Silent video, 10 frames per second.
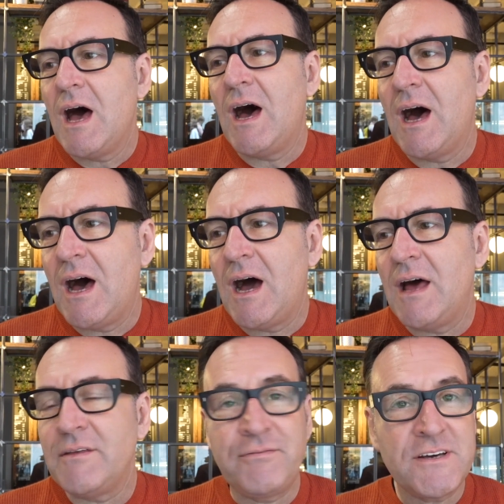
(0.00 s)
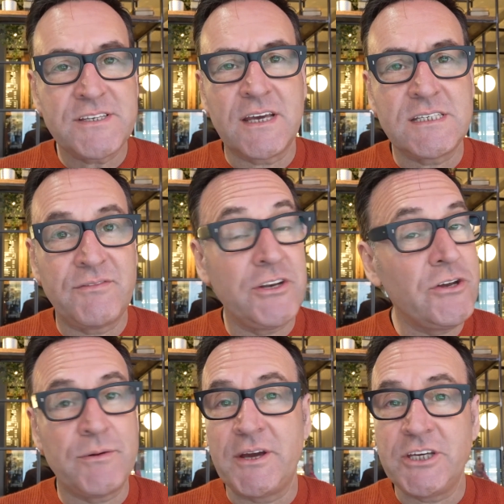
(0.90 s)
Uh, the first thing is if you're
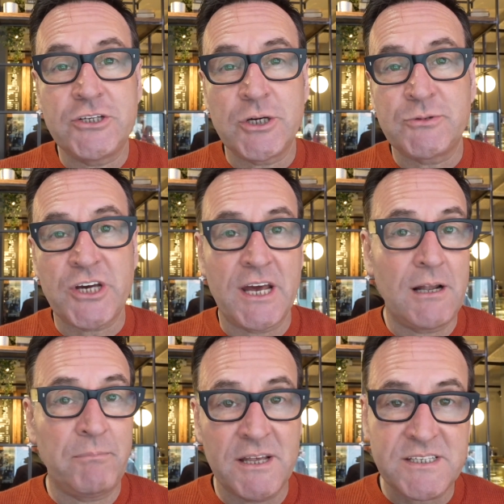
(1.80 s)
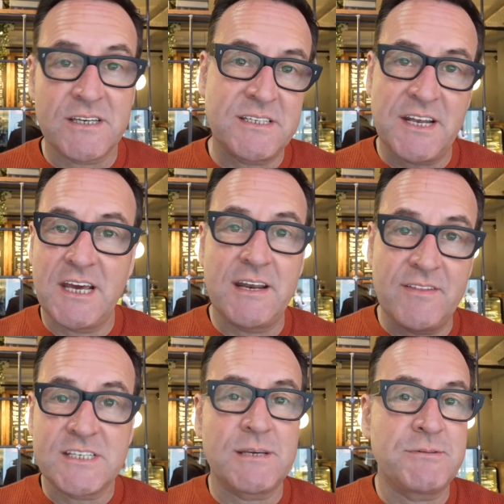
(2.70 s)
new to my YouTube channel, please consider
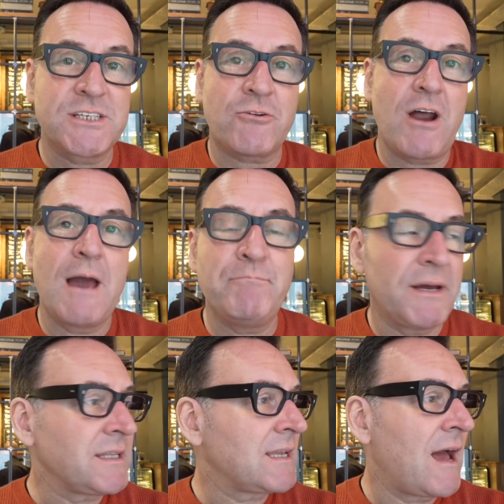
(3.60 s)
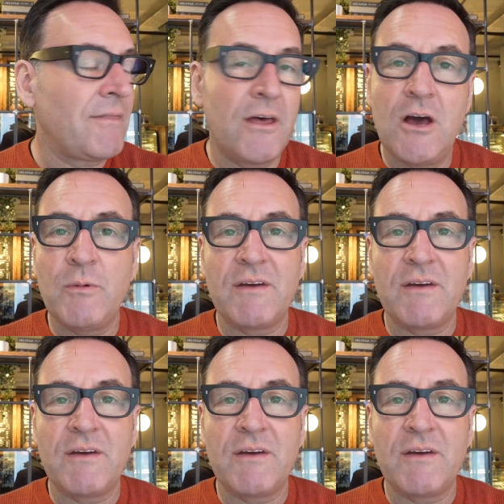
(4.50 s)
hitting the subscribe button down there.